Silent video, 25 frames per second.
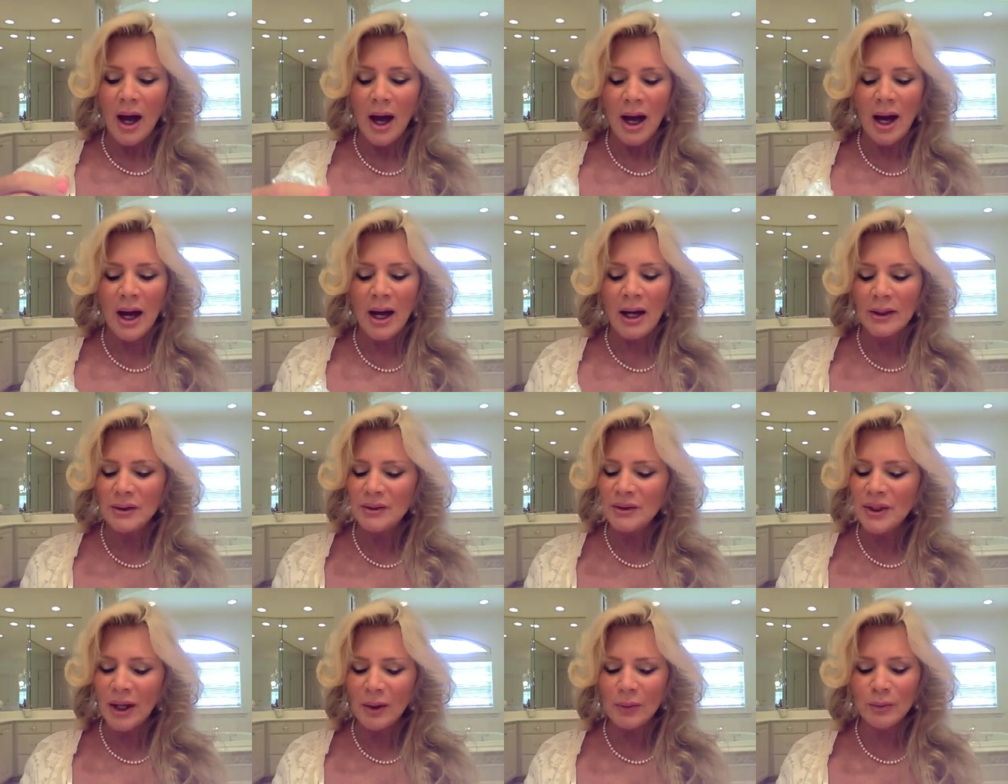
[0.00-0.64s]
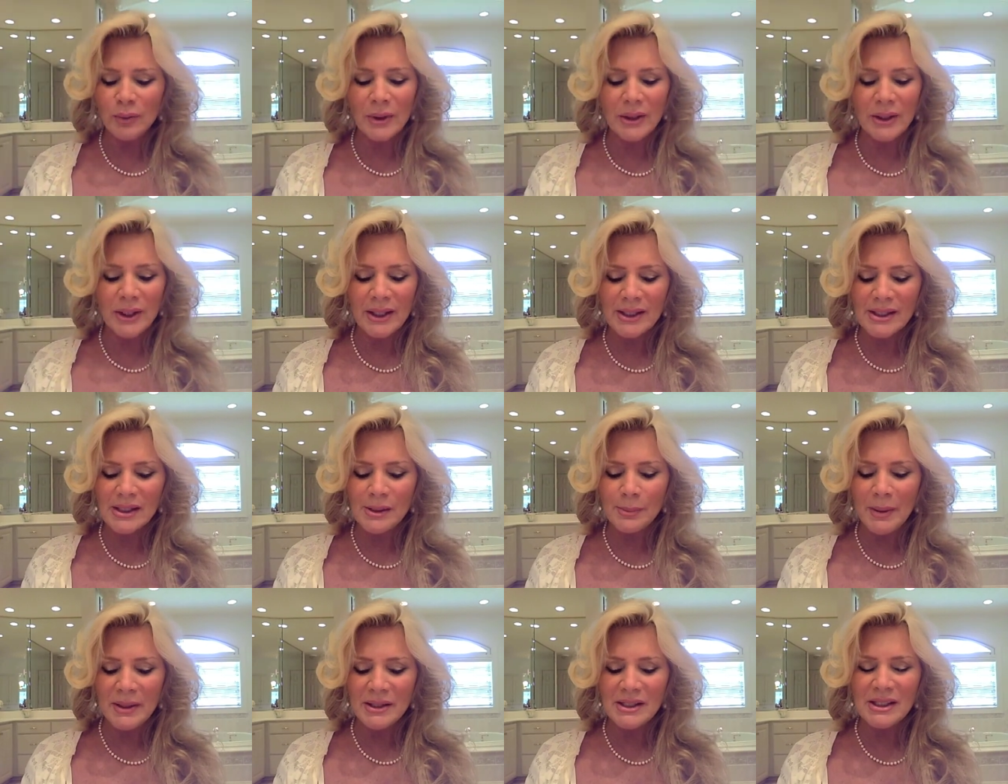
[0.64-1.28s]
Uh, not really
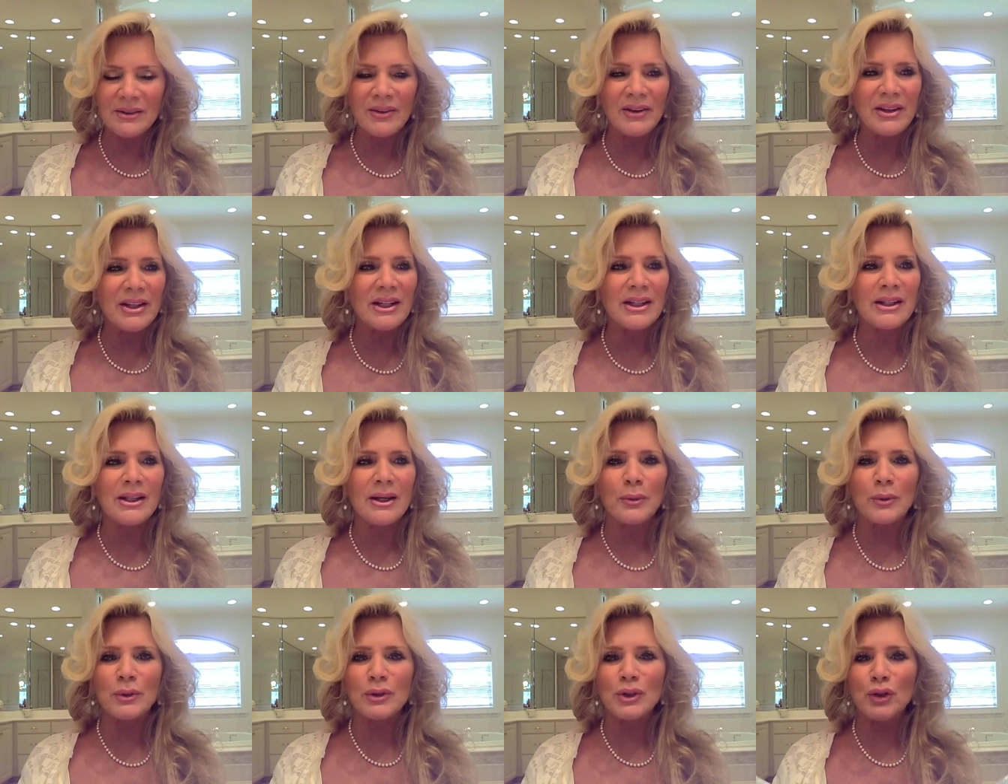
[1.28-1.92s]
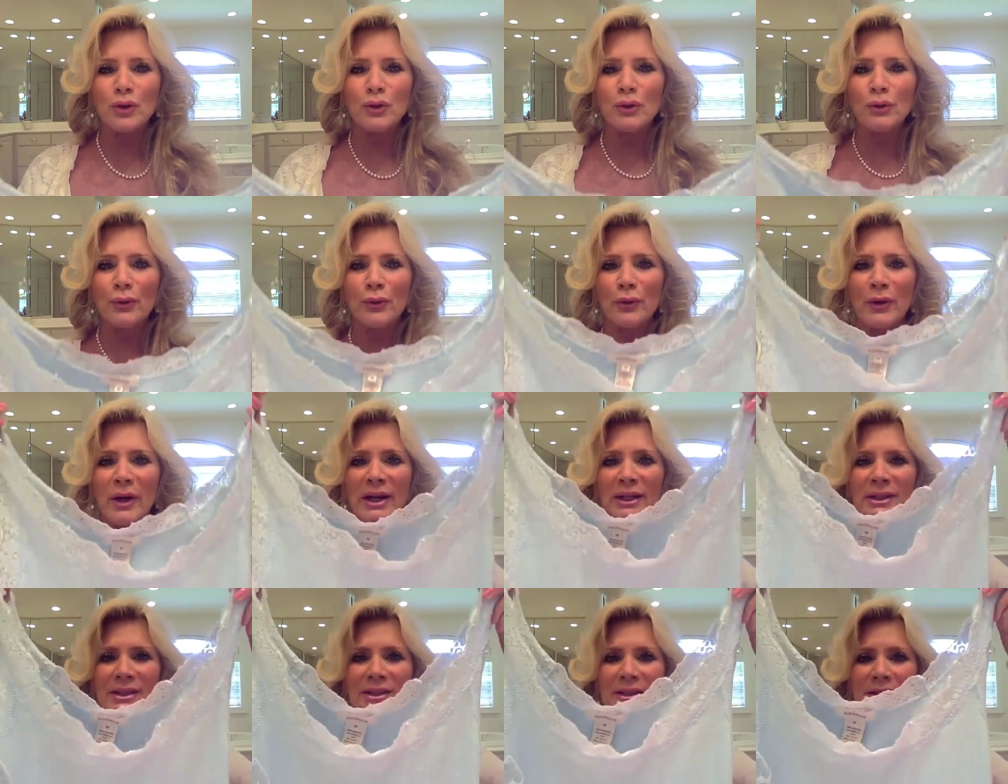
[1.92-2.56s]
expensive. I think they were two
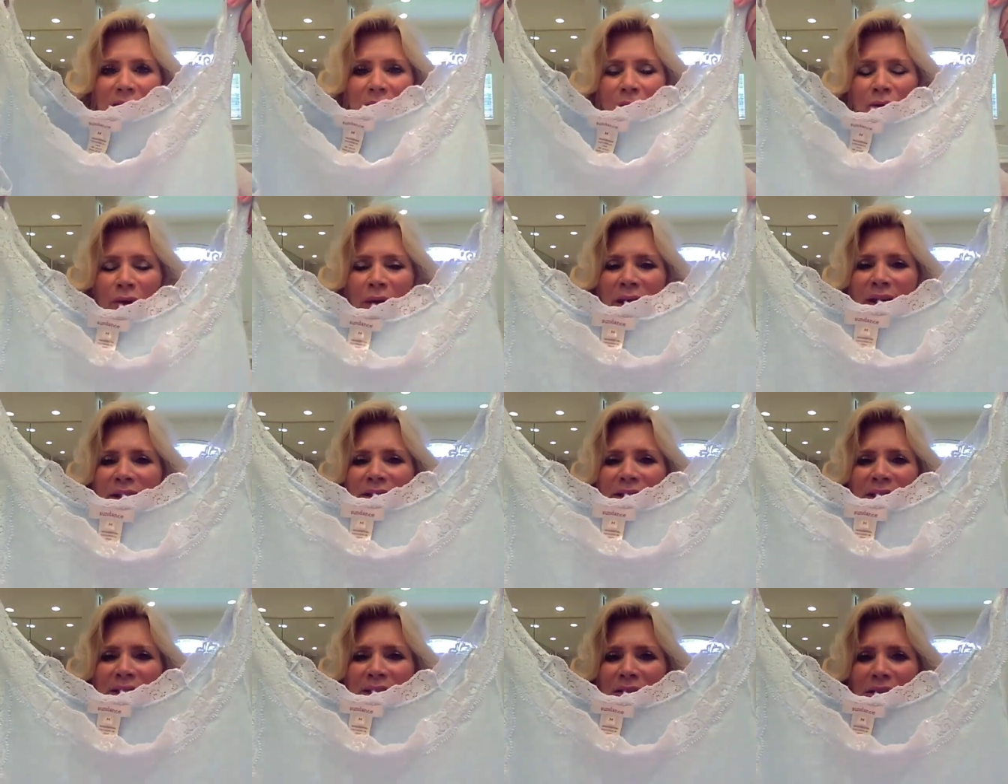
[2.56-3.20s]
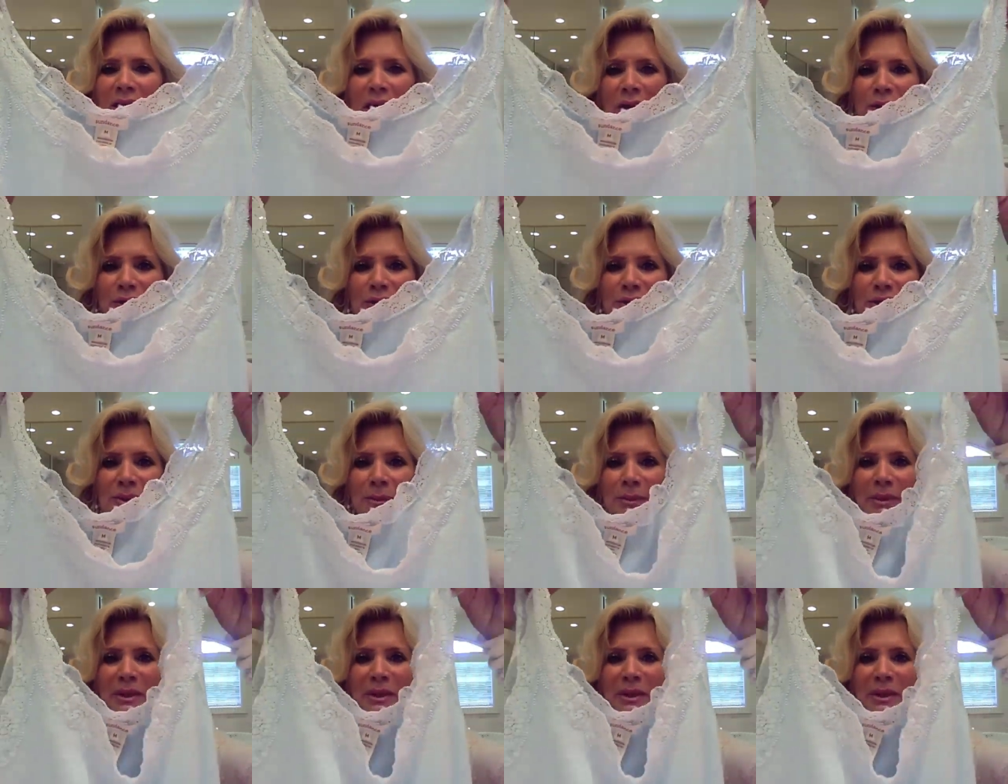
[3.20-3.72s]
for eight or eighteen dollars a